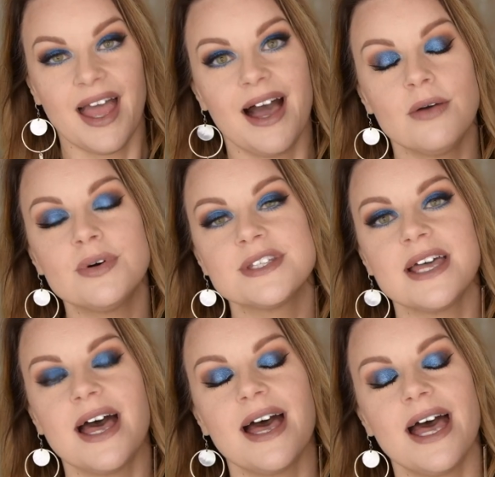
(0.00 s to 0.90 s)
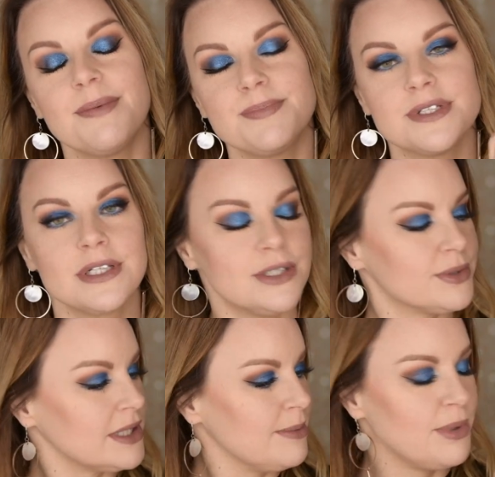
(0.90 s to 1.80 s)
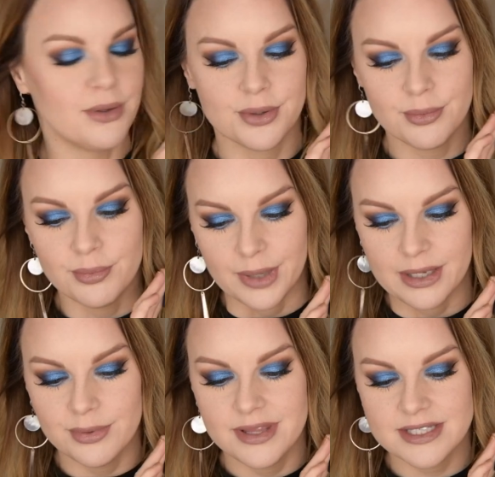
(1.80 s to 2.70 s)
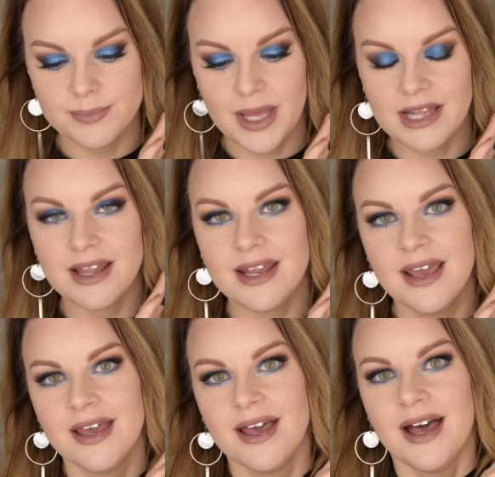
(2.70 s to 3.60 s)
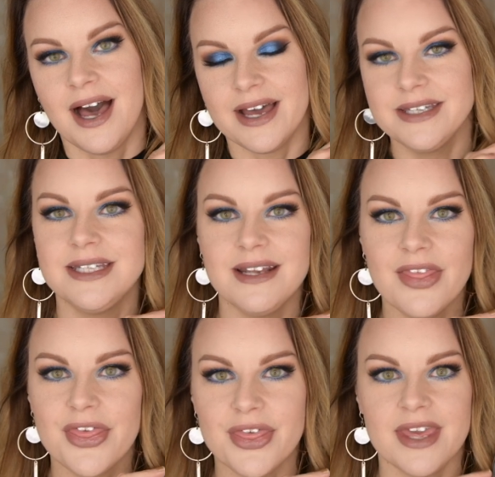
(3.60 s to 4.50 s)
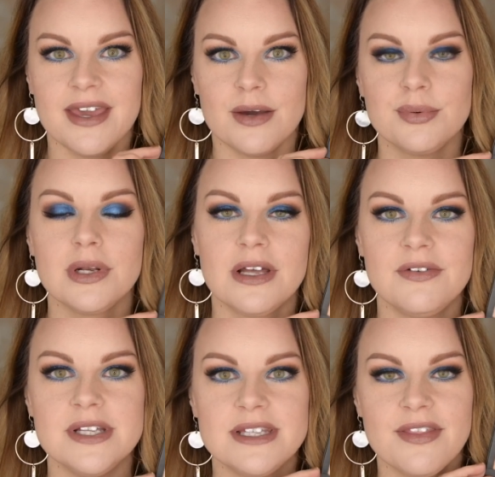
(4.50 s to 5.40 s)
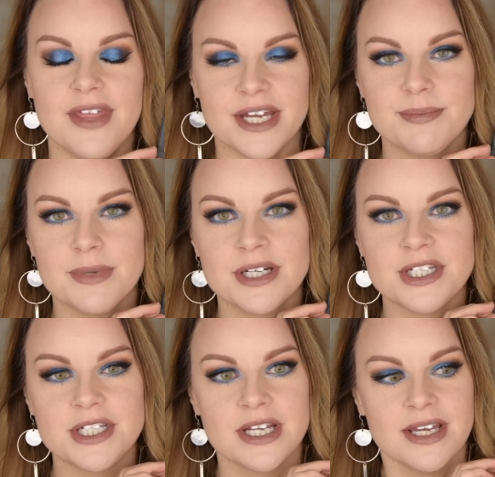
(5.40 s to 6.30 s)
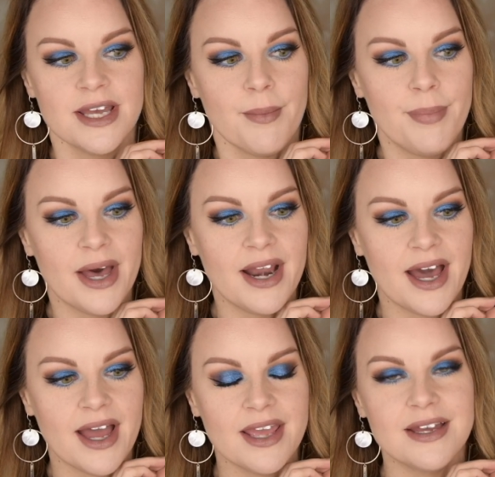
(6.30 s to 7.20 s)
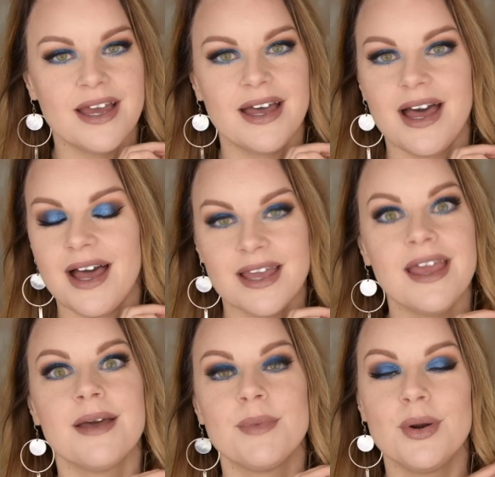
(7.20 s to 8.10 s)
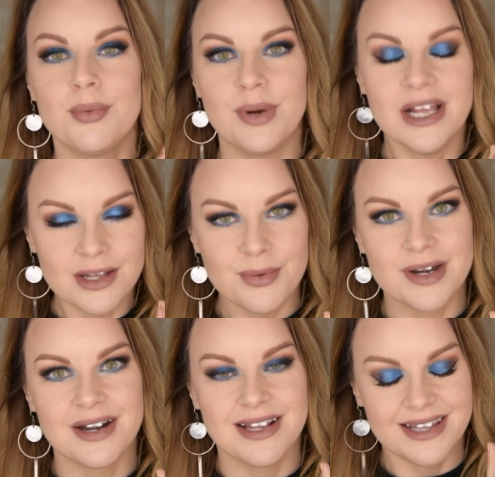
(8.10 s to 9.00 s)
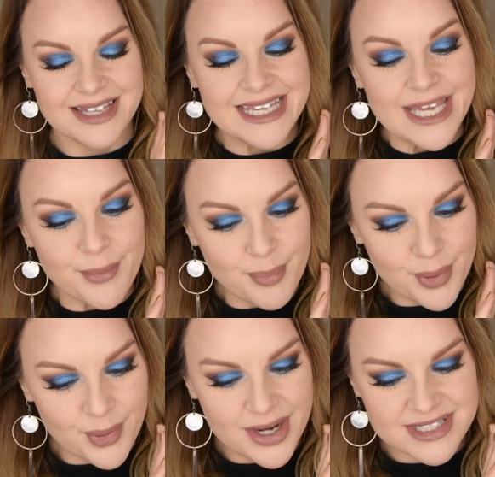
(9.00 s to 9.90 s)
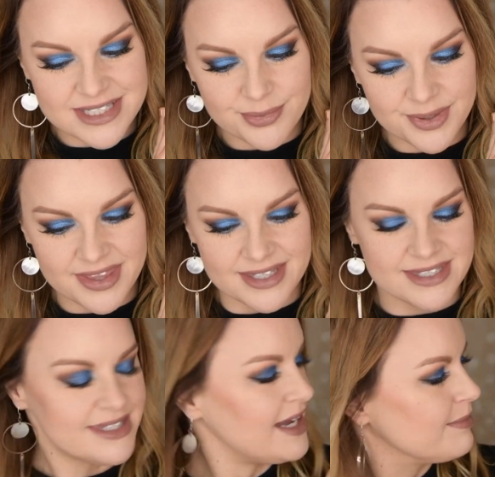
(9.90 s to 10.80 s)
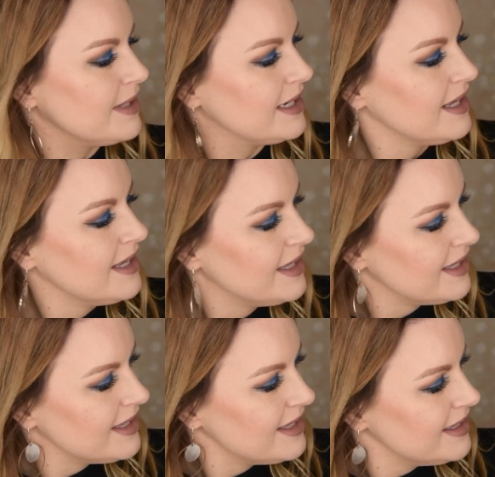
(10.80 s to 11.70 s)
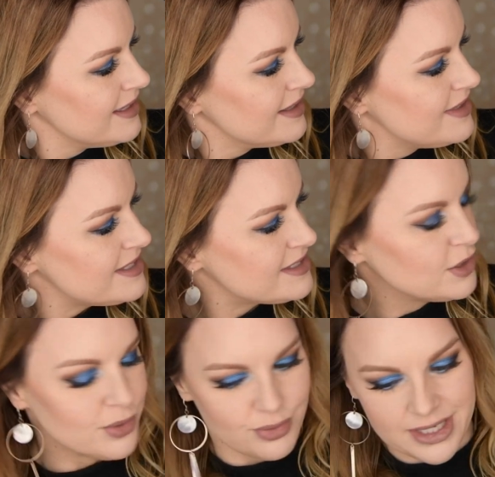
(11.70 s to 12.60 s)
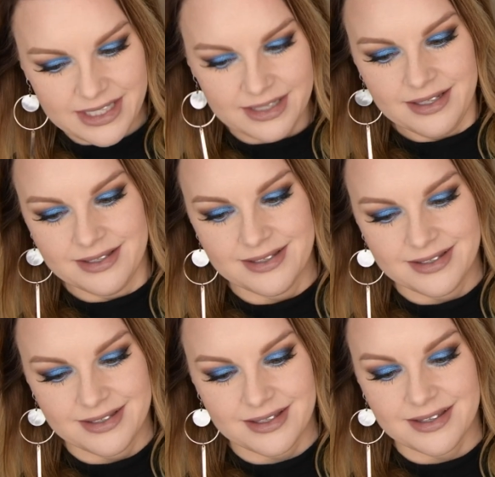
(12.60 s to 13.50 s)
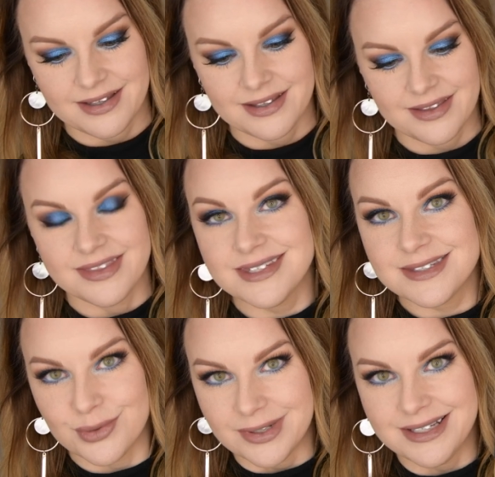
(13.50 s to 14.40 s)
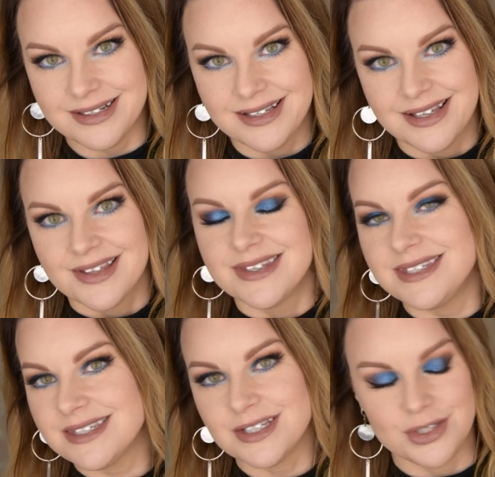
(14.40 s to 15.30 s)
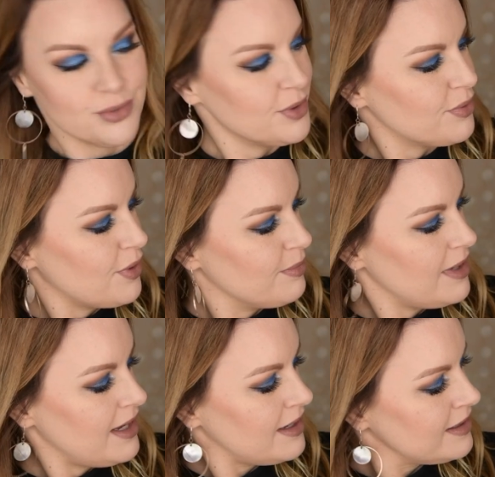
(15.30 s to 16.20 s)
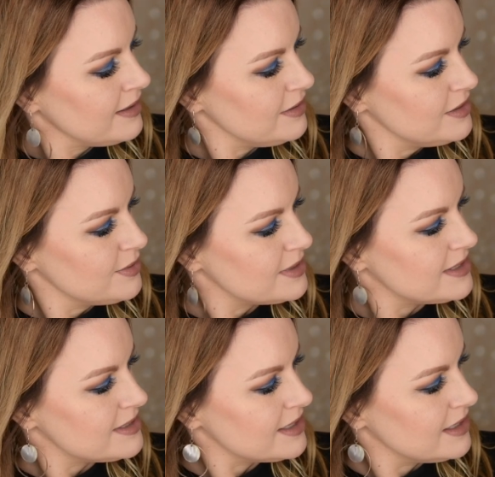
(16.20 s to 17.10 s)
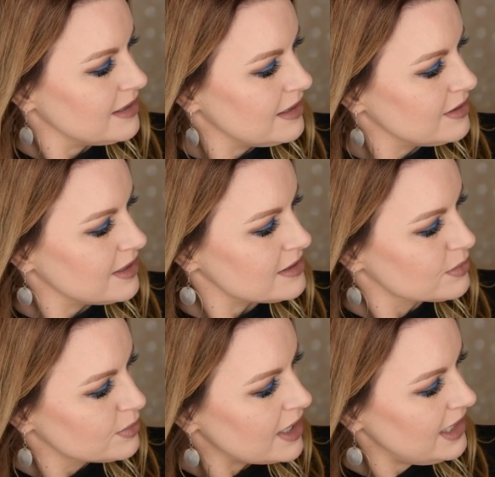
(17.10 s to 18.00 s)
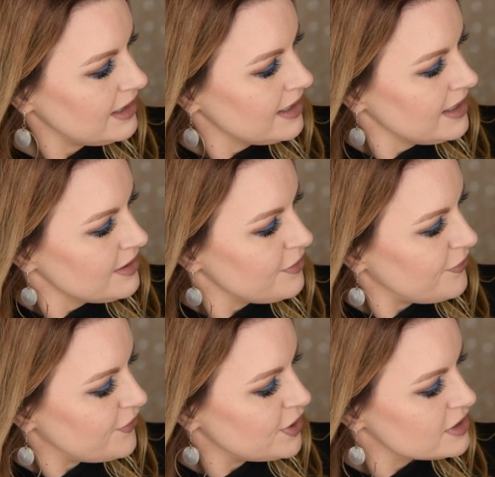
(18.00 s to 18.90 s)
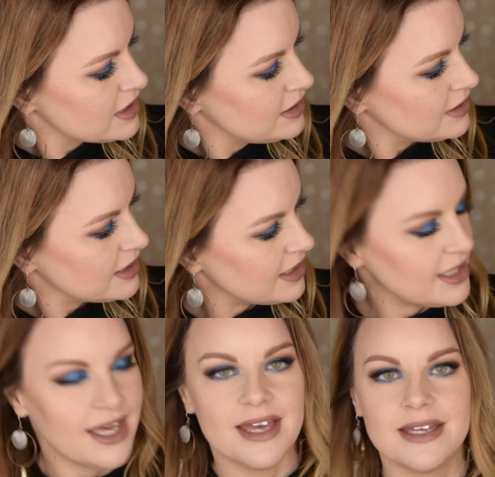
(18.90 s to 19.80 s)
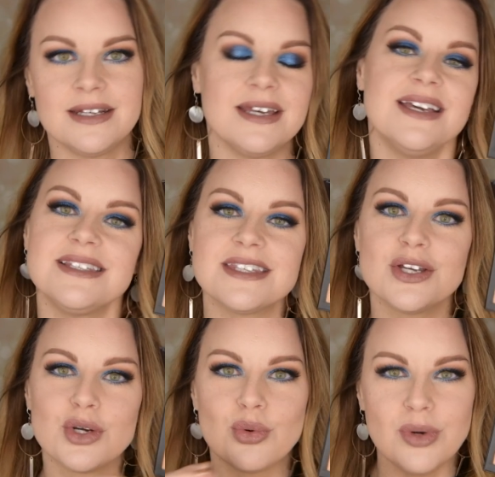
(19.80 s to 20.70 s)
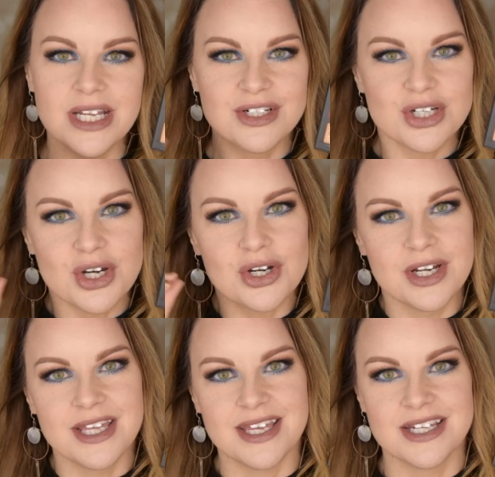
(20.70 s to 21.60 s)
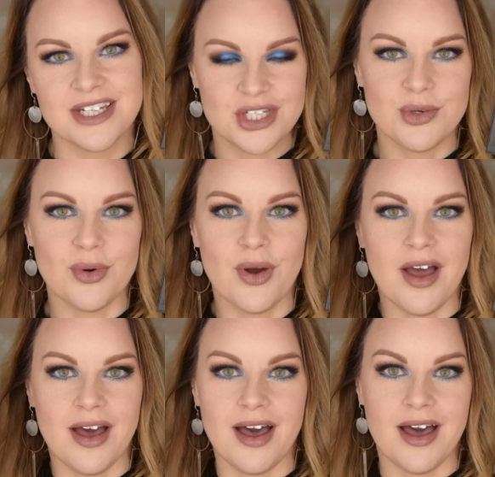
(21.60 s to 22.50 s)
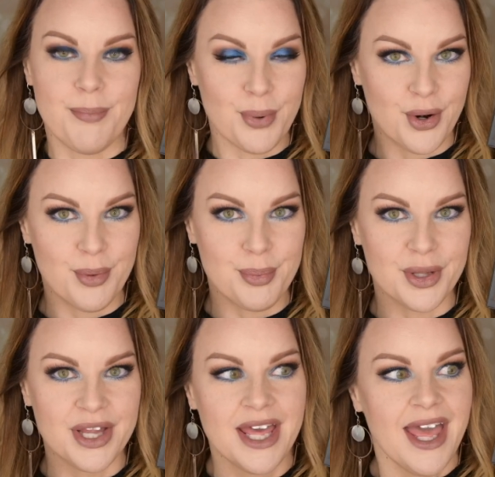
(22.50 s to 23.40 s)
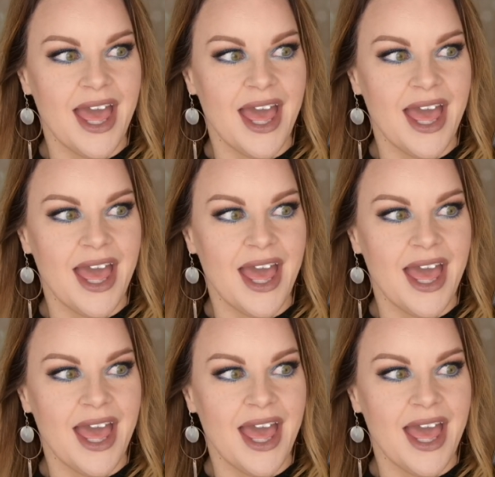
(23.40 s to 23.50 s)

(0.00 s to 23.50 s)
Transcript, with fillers: I was absolutely blown away with this palette. I didn't think I would love it that much, but I I am really, really impressed with this. I mean, this green, this green, this is a duochrome. I used this in a look as well, the first look, and it's a green turning into a purple